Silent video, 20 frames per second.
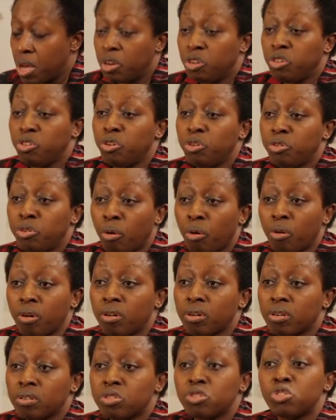New
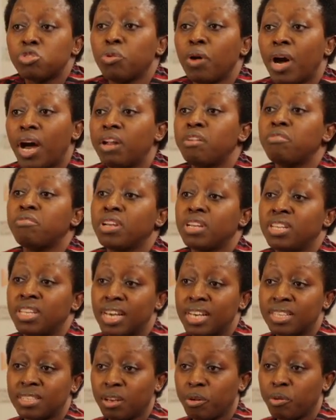York, 200
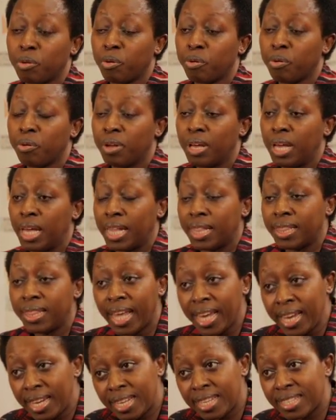years ago,
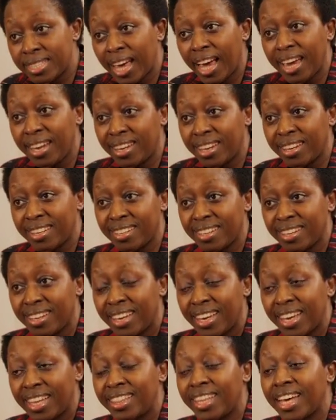they decided
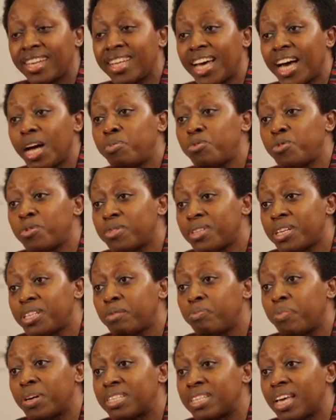that up to
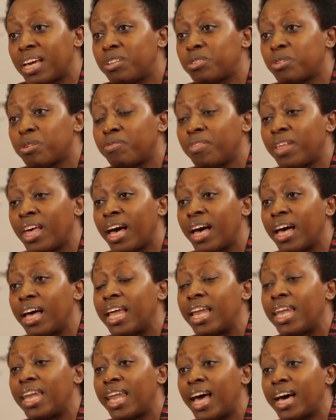30% of their
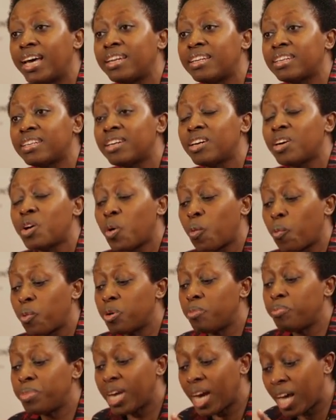land
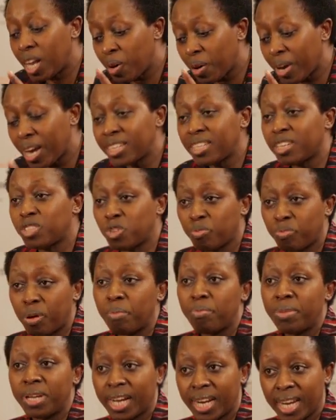will be allocated to
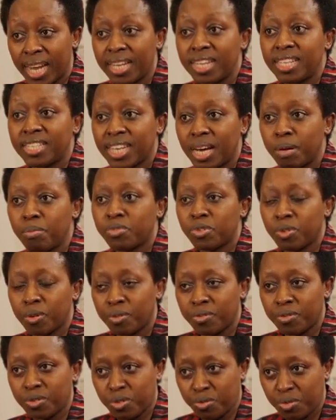public land in terms
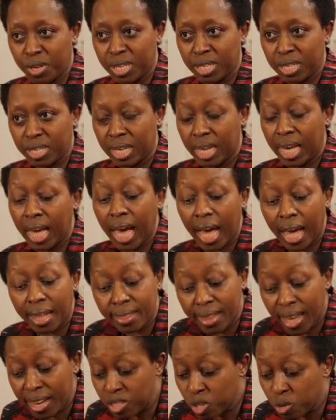of streets.
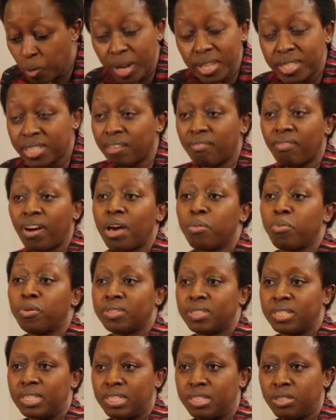And that's why it's a viable
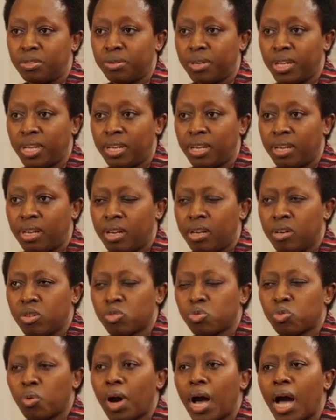city today.
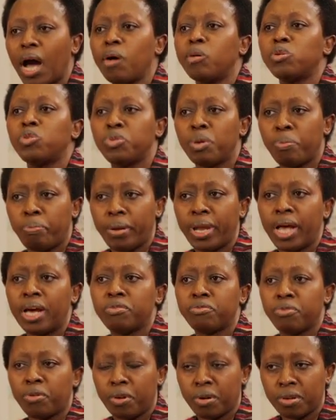So how do we
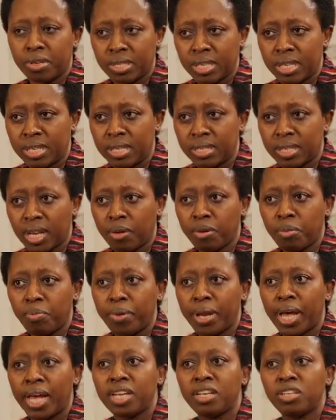plan for our cities? Are we
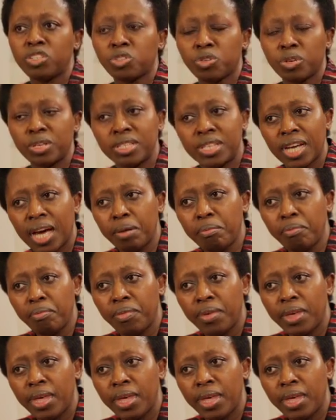planning short term?